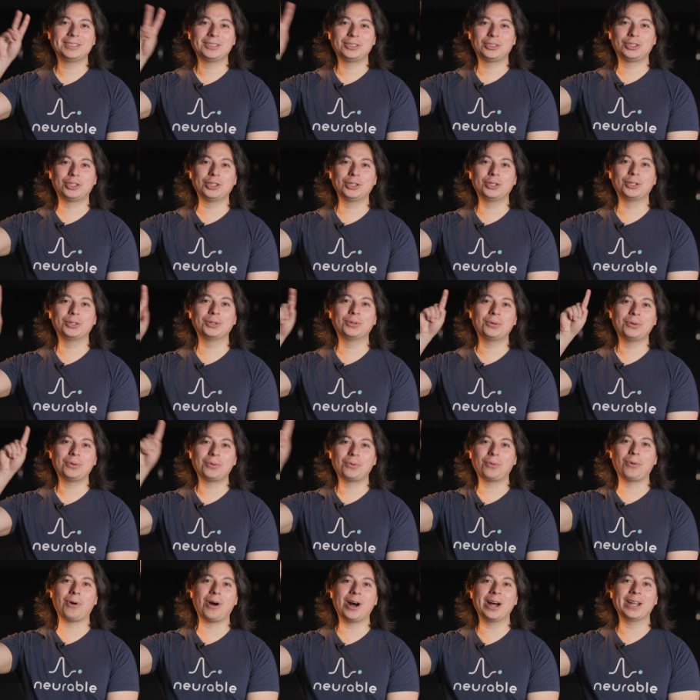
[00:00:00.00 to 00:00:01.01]
two,
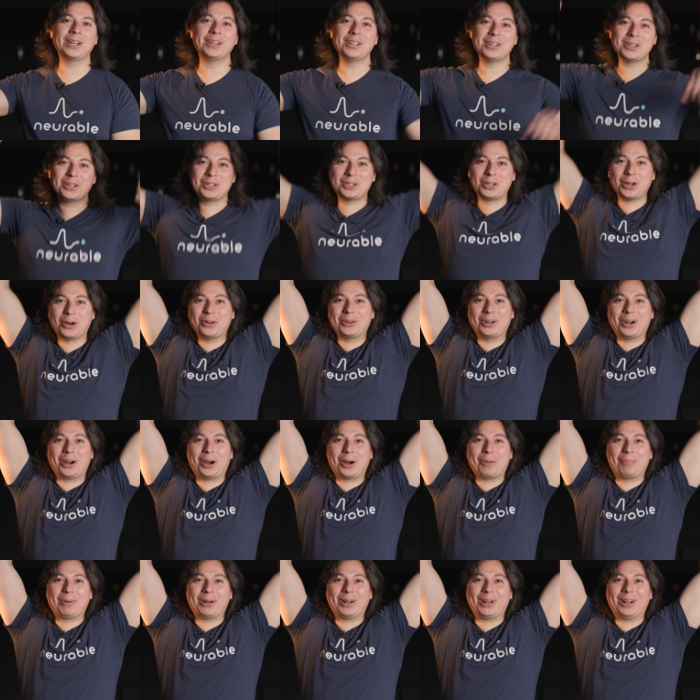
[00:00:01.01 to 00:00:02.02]
one, go
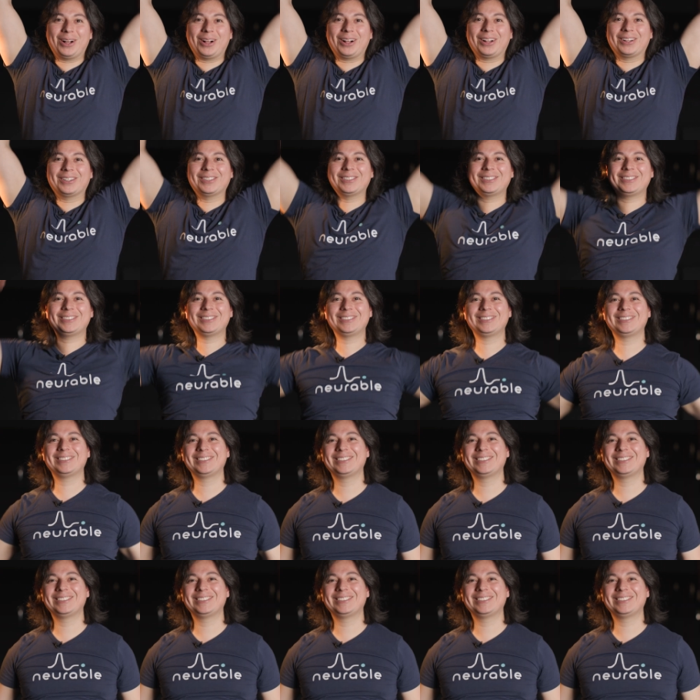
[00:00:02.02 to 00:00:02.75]
Neurable!